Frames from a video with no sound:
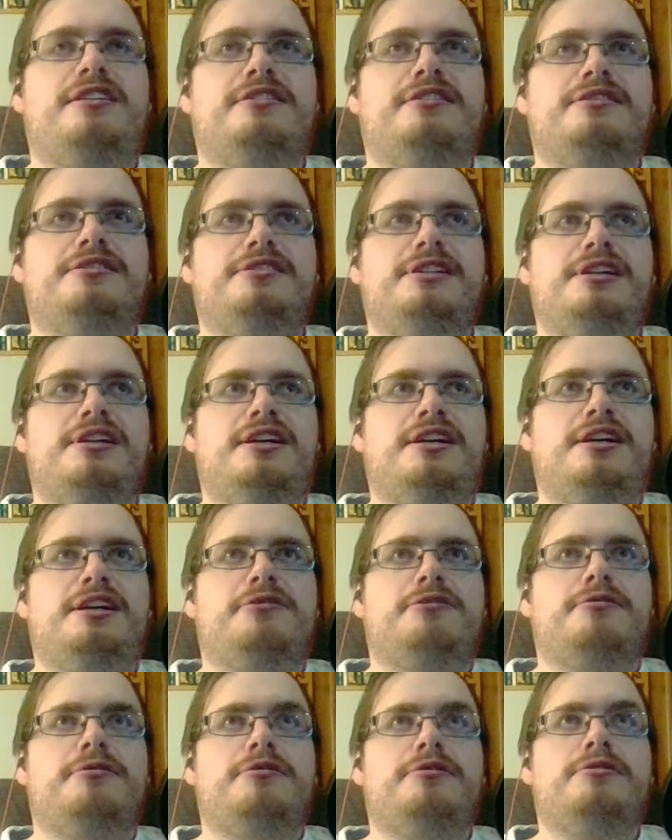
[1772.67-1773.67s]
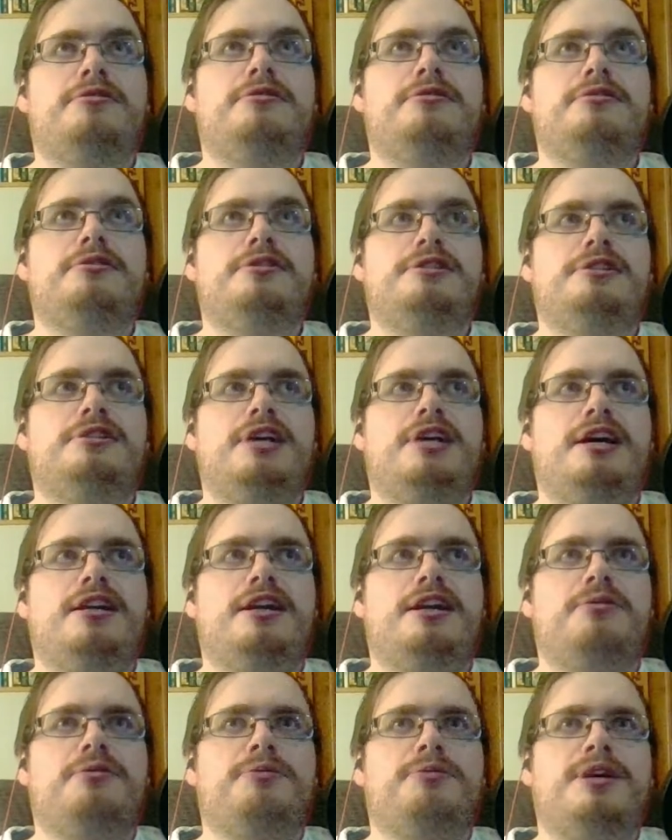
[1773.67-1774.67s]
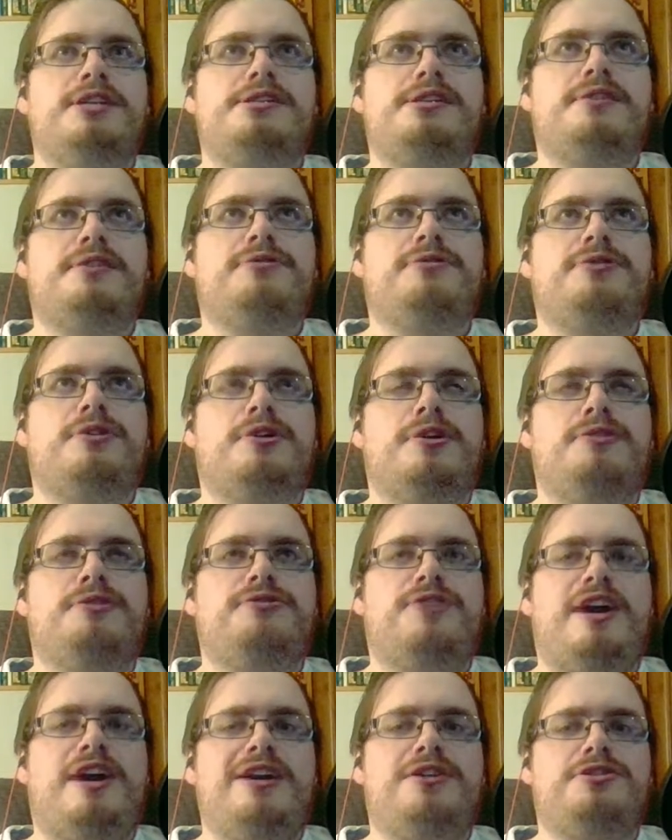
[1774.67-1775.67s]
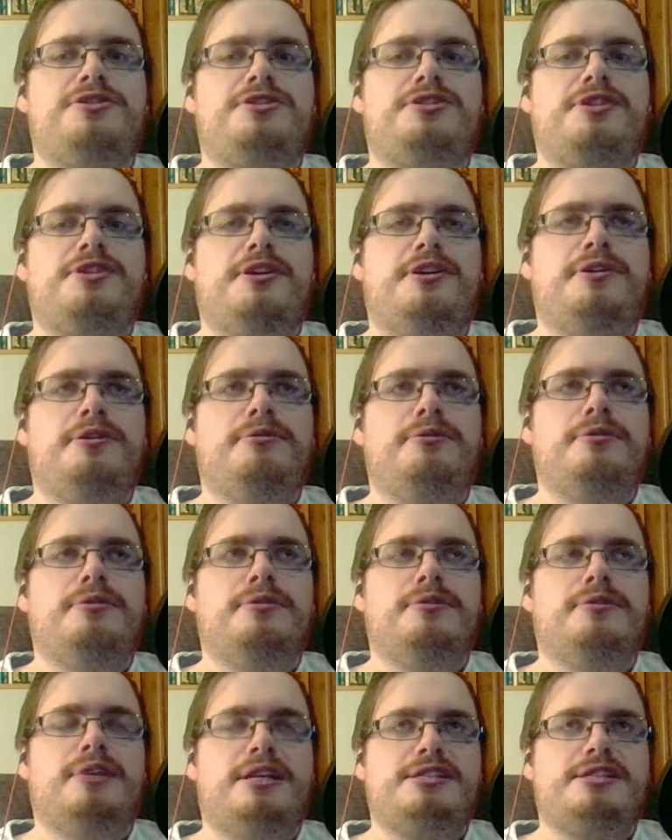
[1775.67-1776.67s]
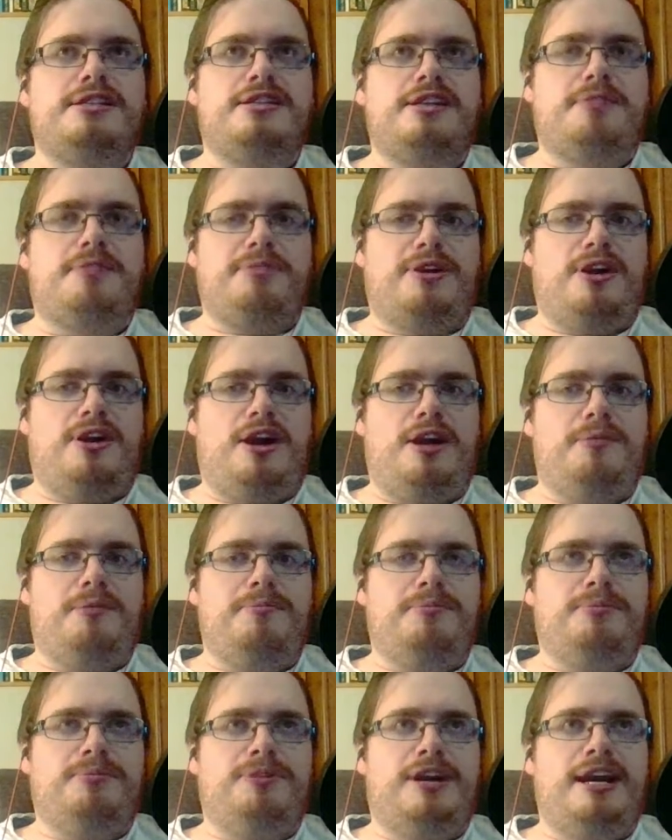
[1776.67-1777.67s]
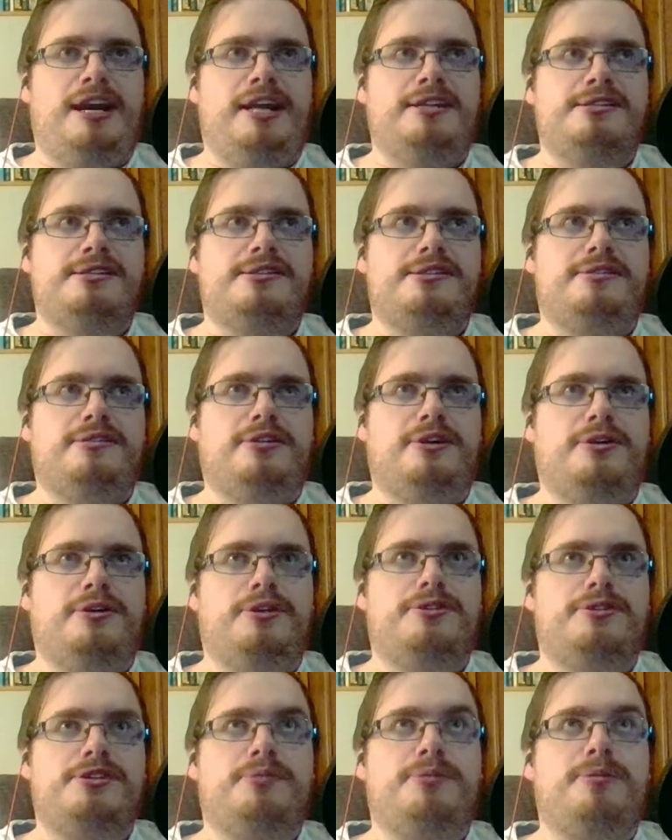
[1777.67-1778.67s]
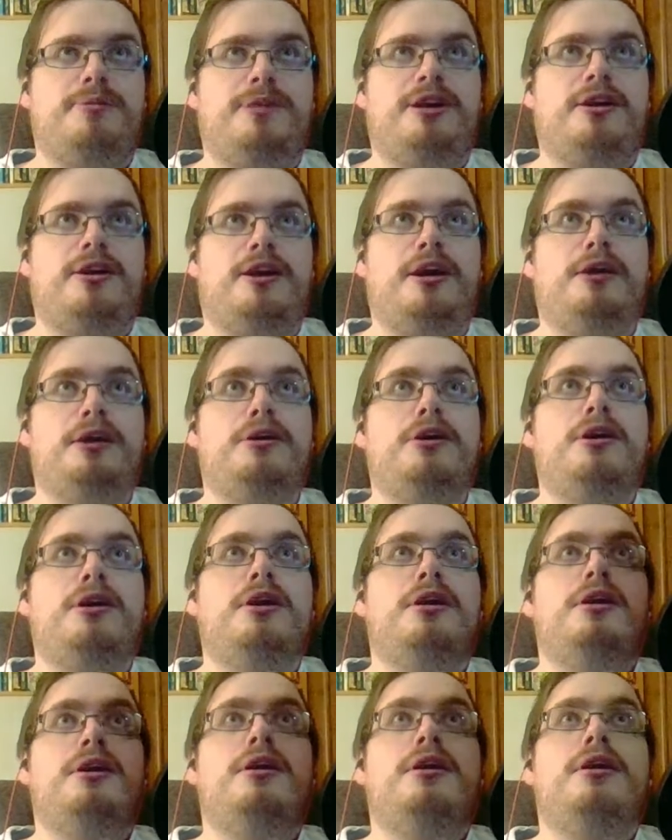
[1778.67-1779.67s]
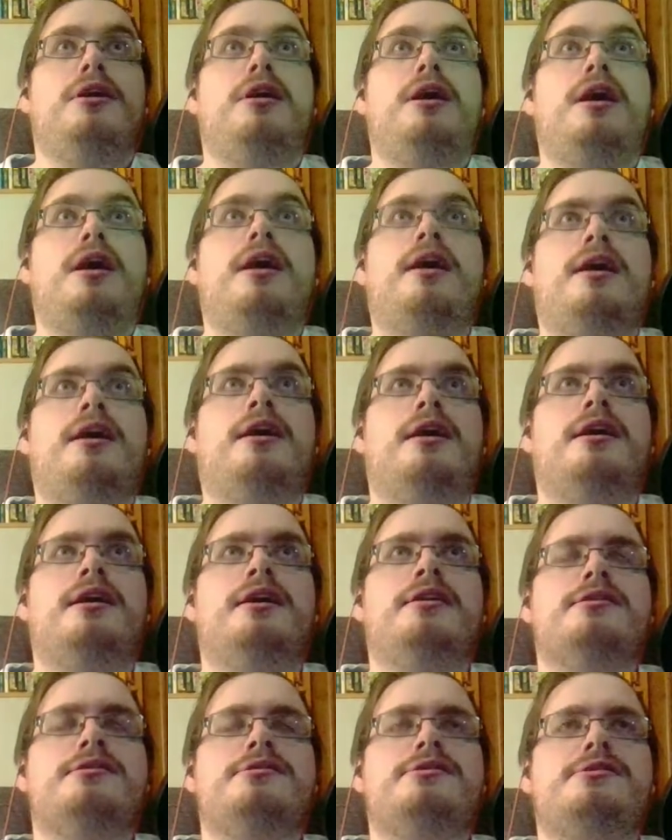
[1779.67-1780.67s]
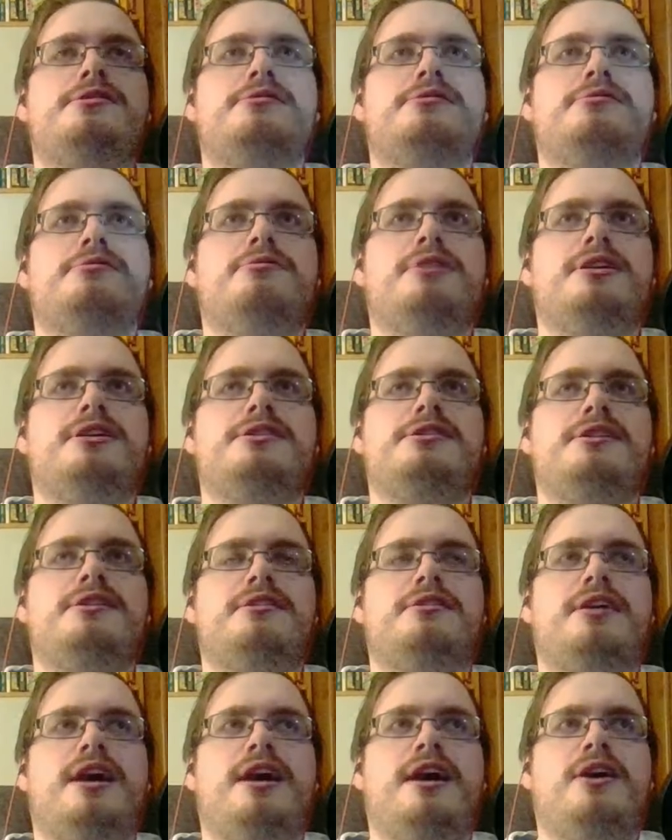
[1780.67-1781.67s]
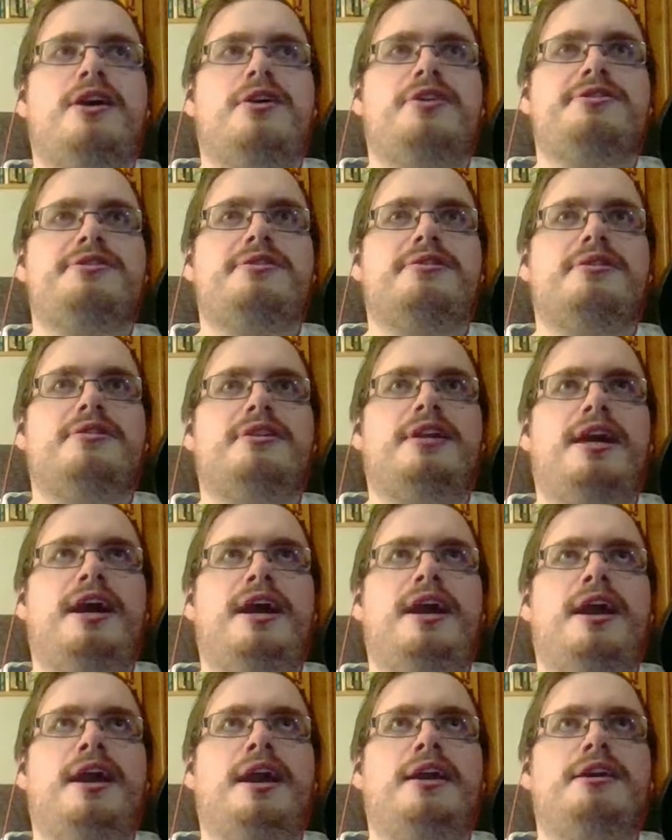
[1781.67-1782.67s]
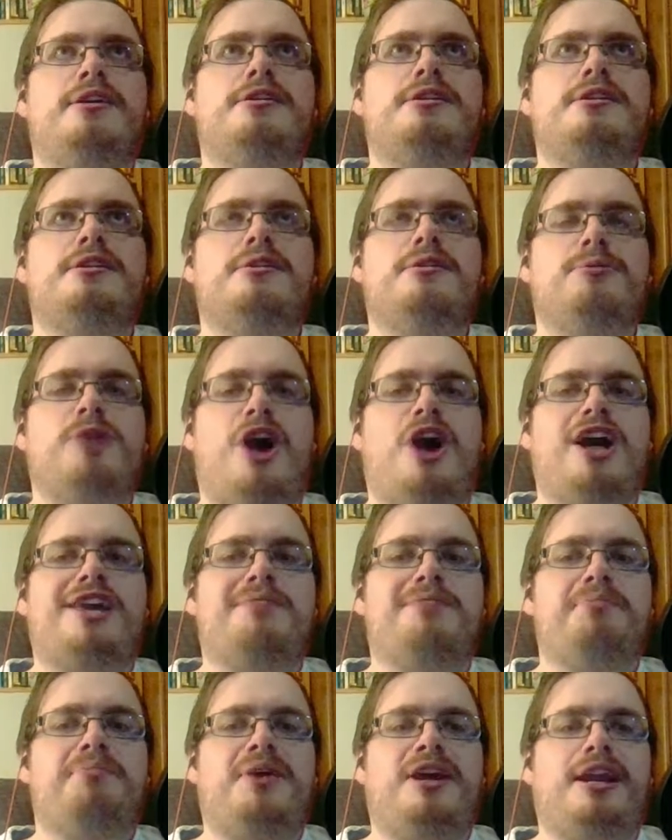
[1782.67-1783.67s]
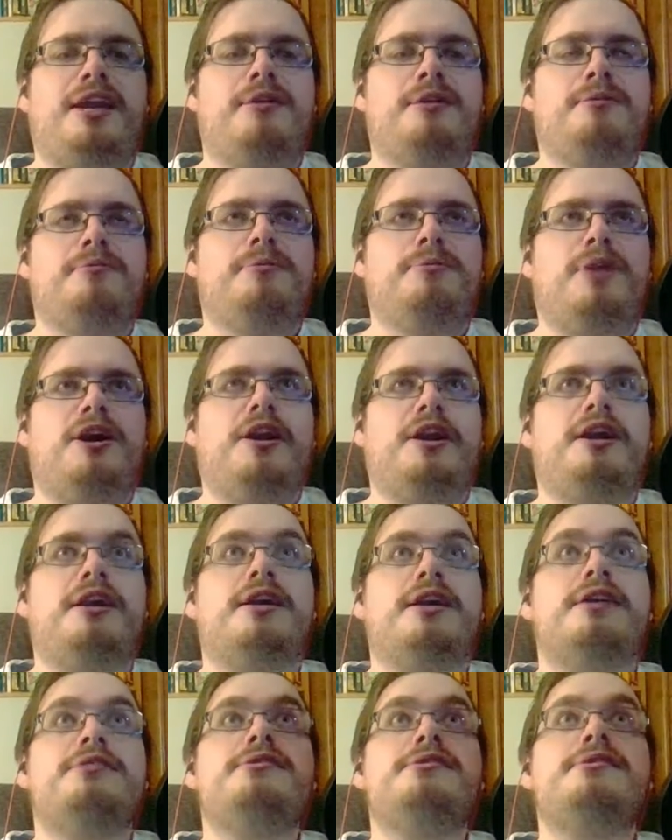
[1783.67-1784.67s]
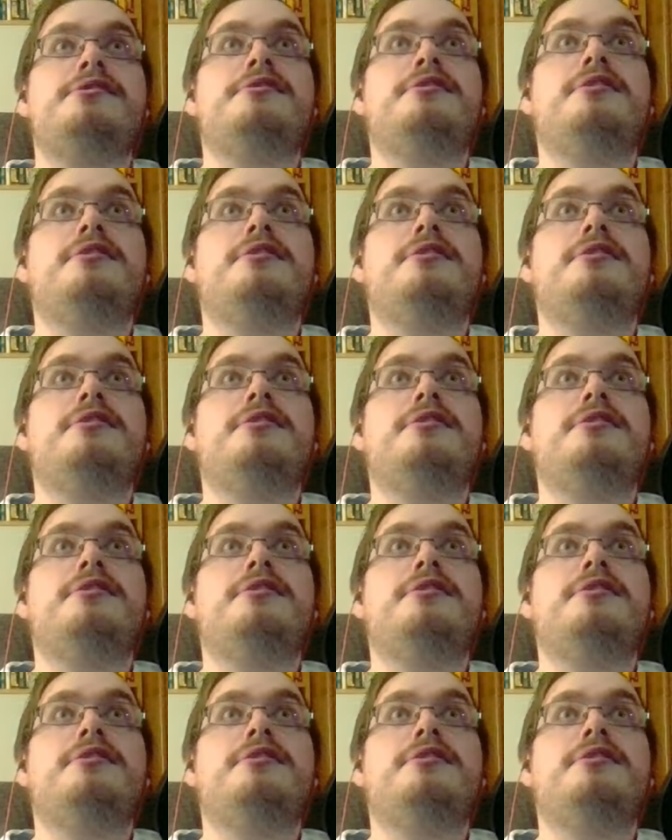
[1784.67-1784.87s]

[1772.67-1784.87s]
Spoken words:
Yeah. I like racing for Firestone. That's the type of car brands, logos I put in my car. And what is it? I also like Rocket Bunny body kits.